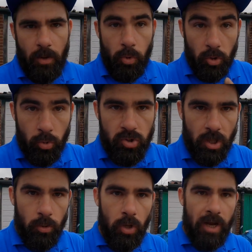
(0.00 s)
I would
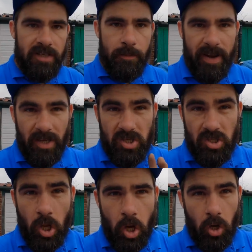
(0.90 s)
also like to make a
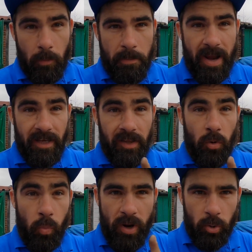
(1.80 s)
start on painting
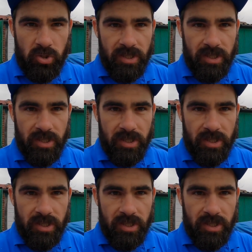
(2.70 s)
the wheels